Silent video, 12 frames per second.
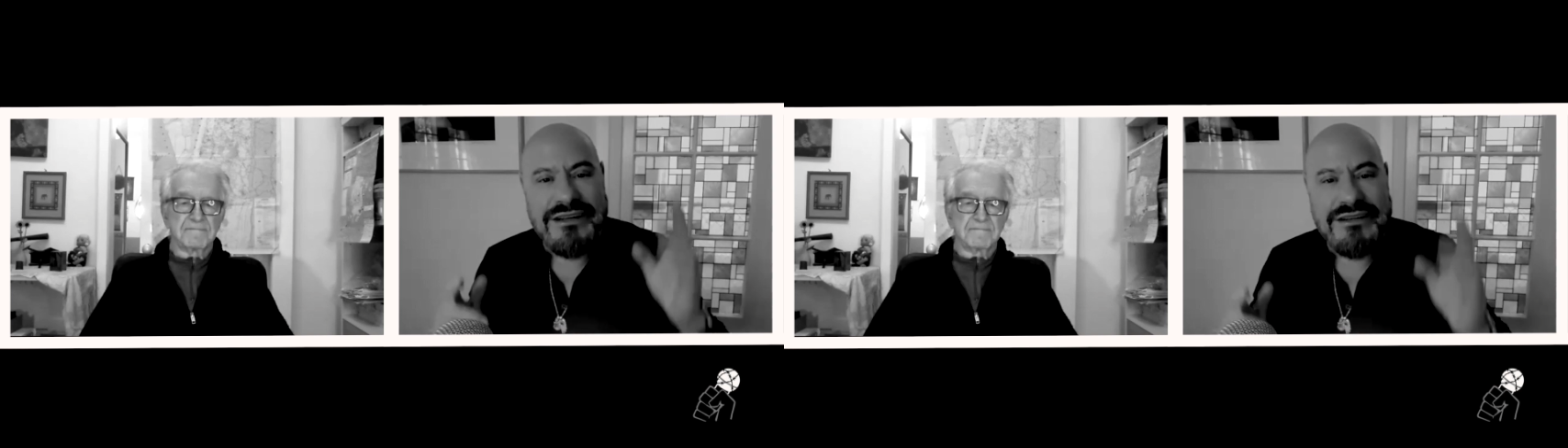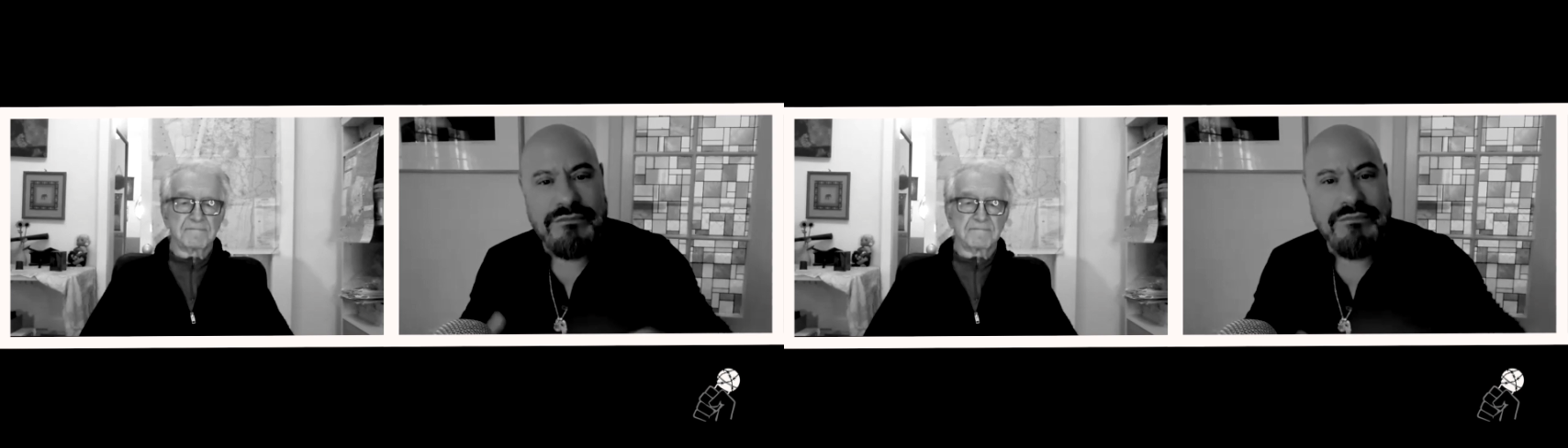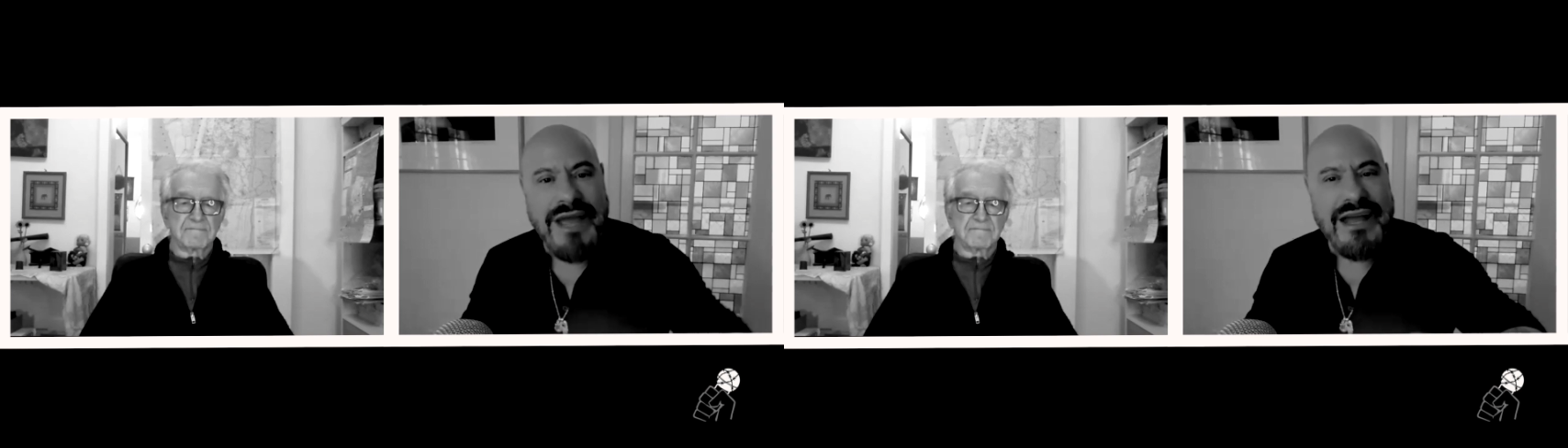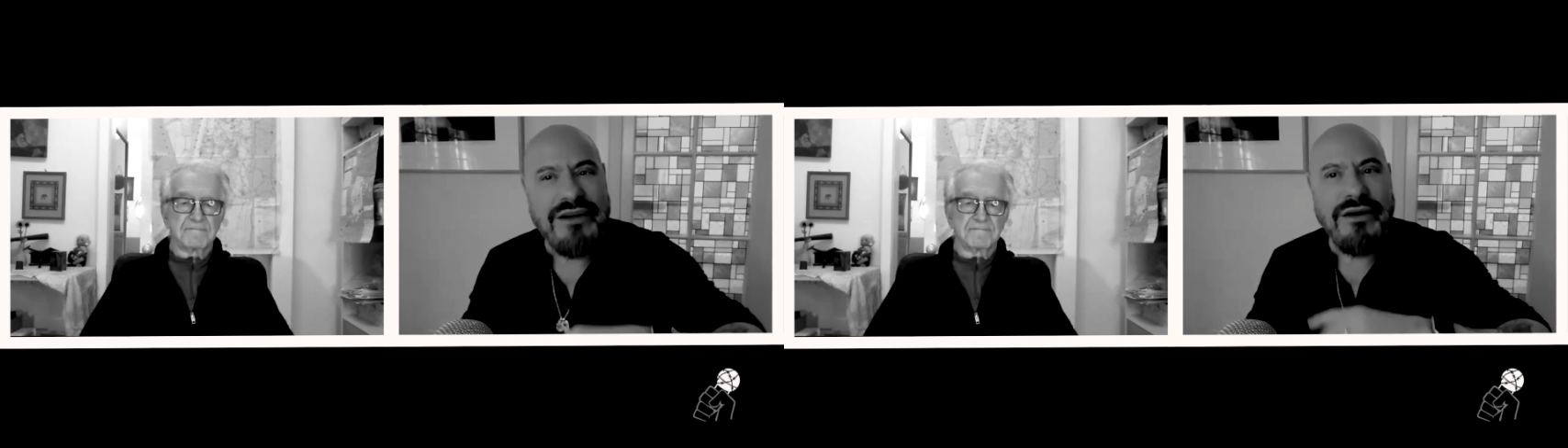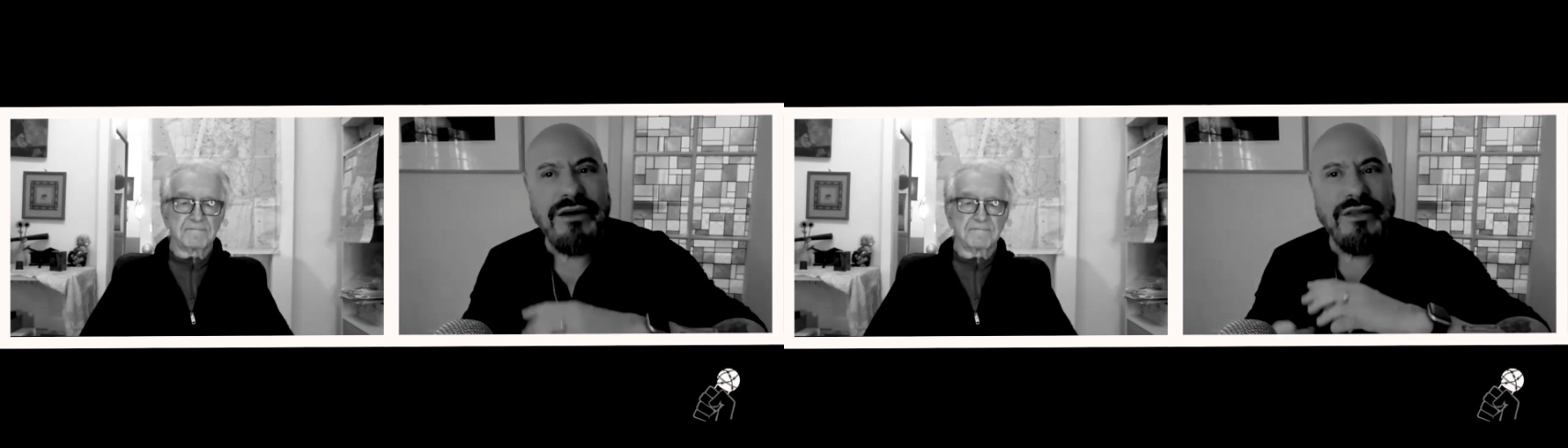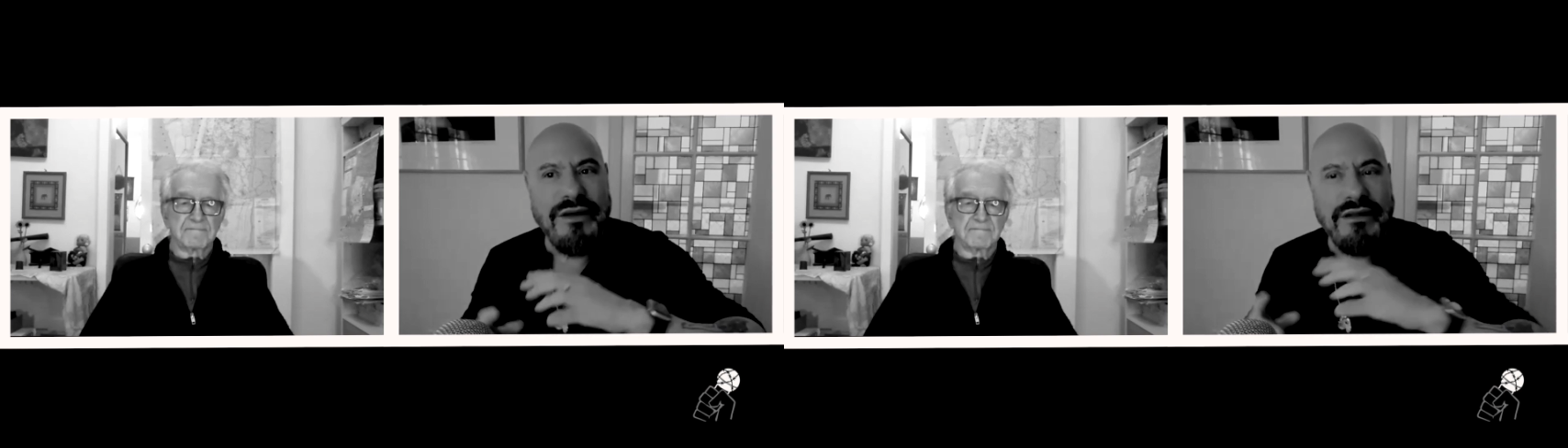
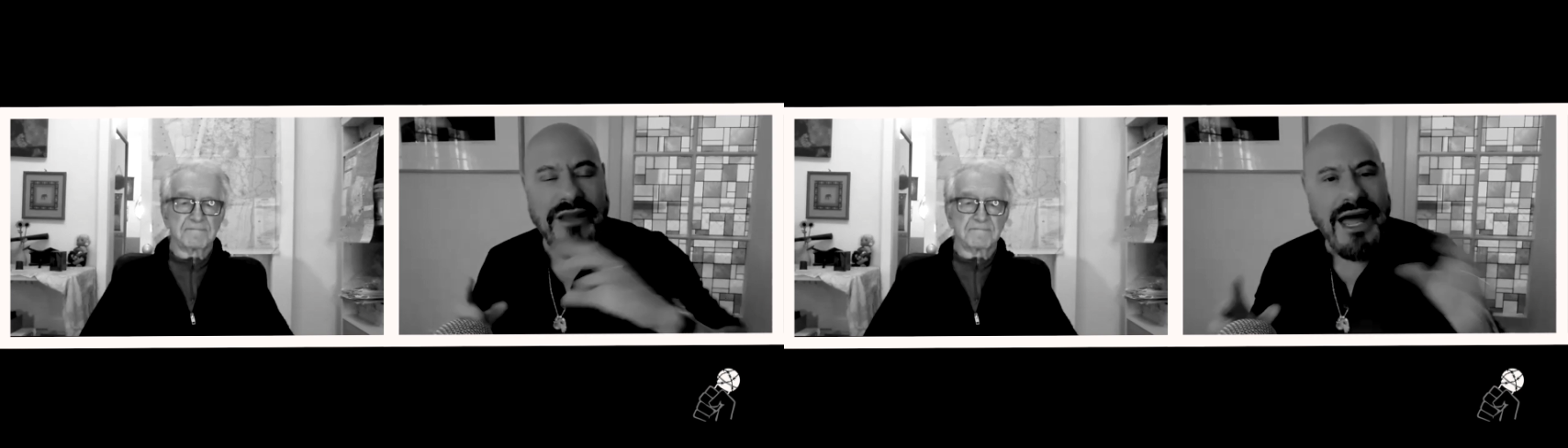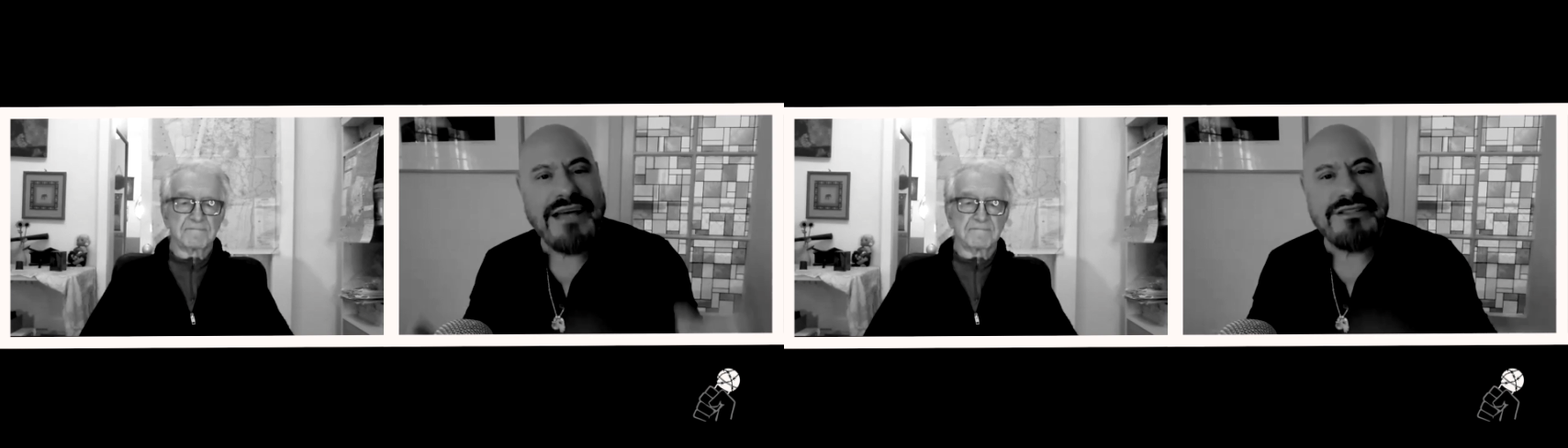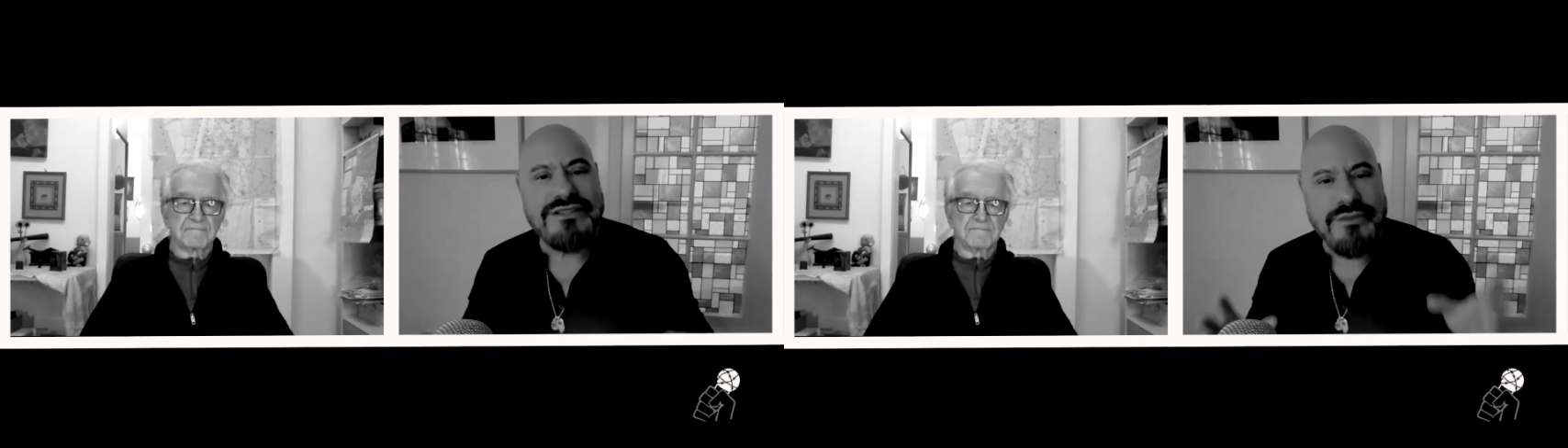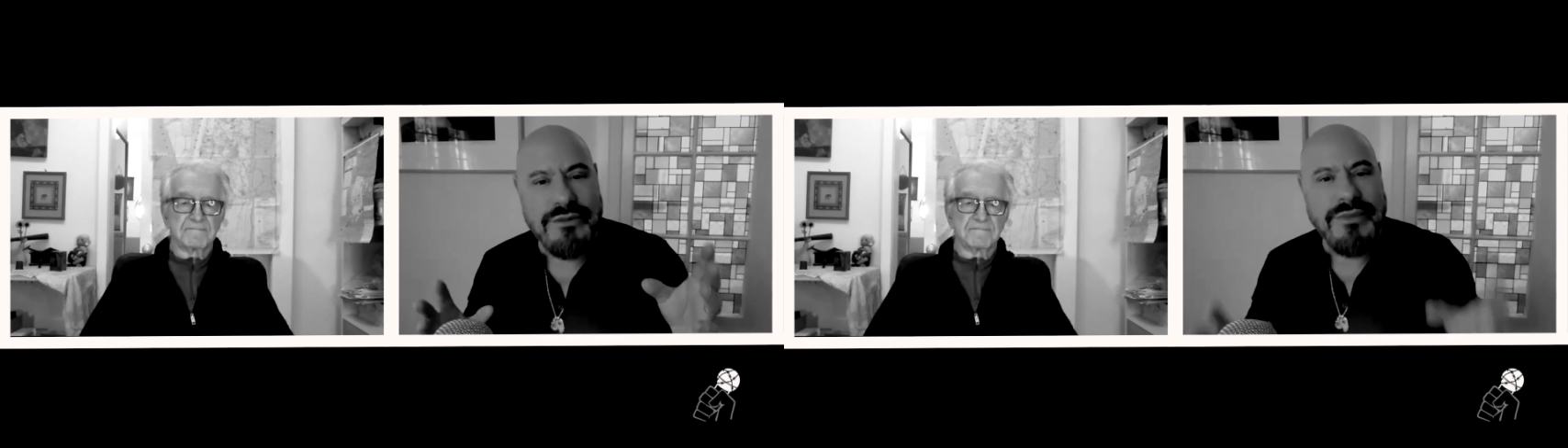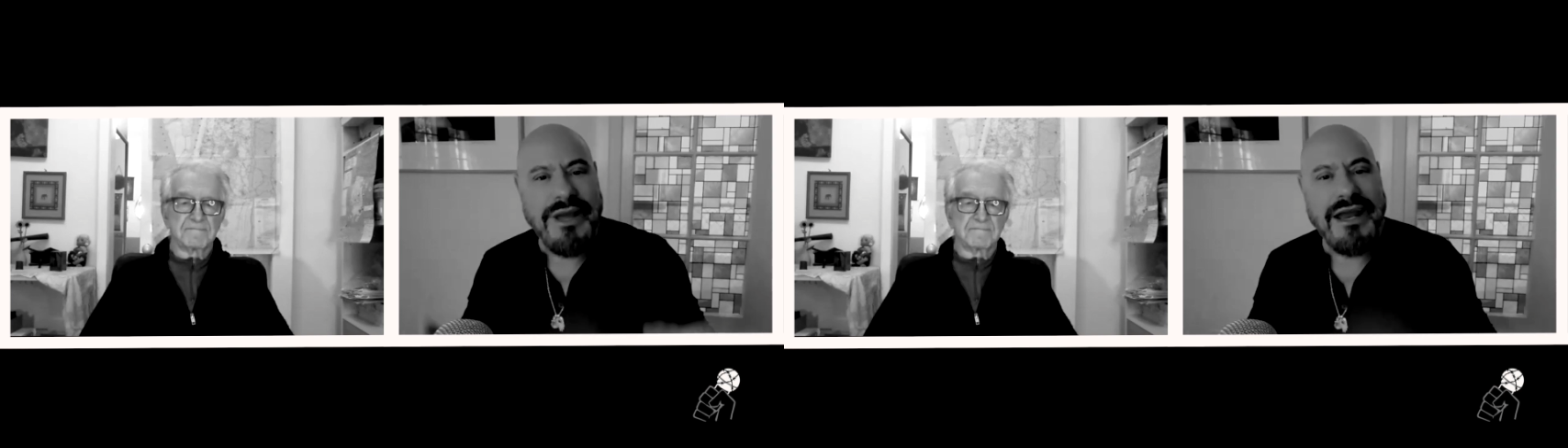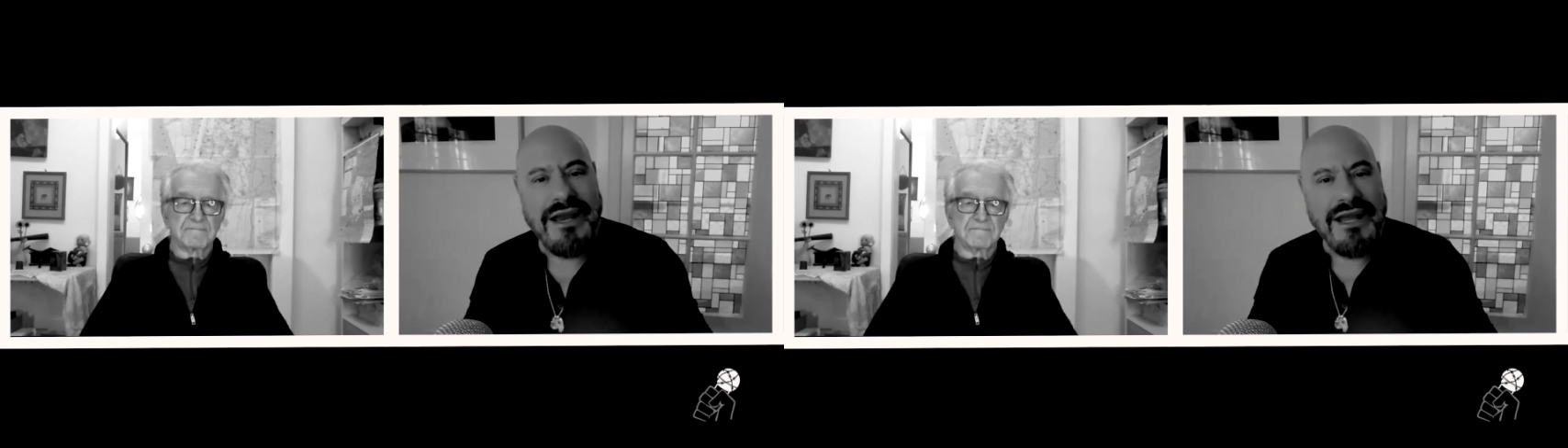made the last
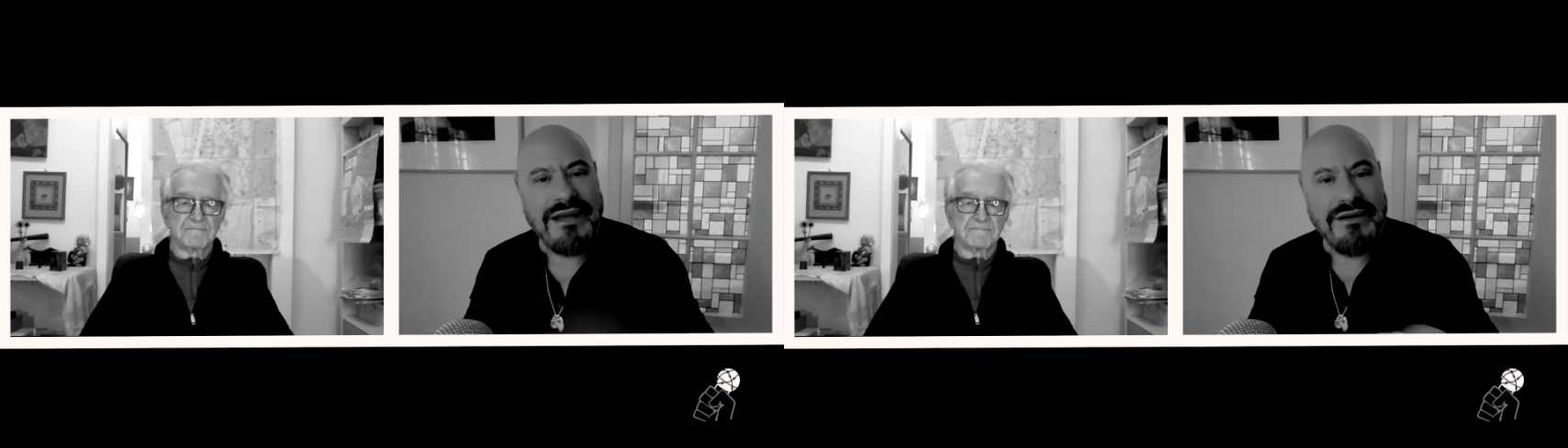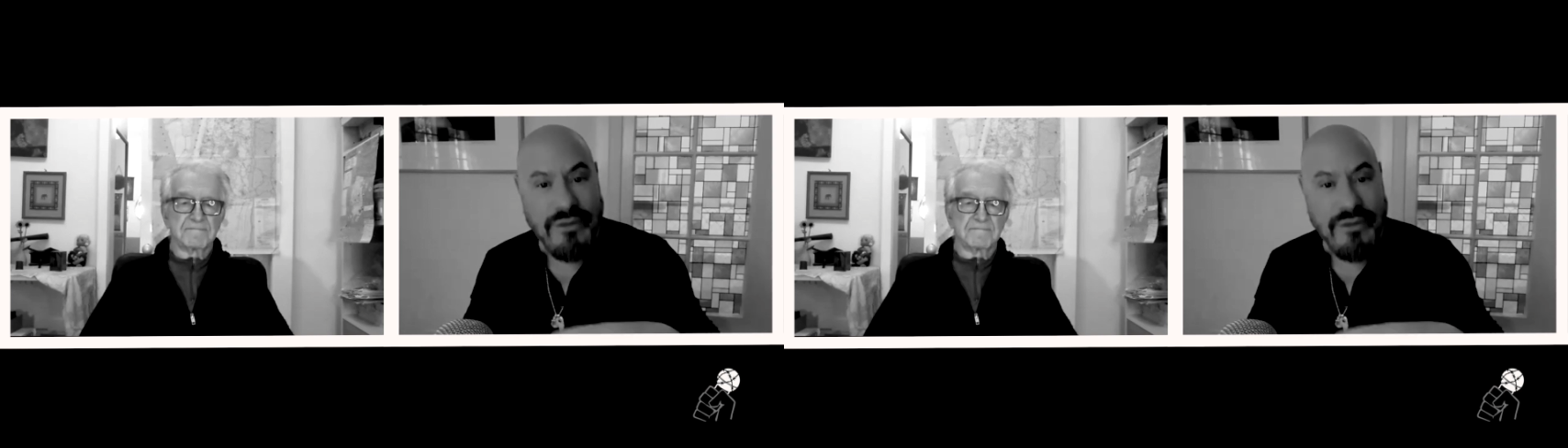remaining,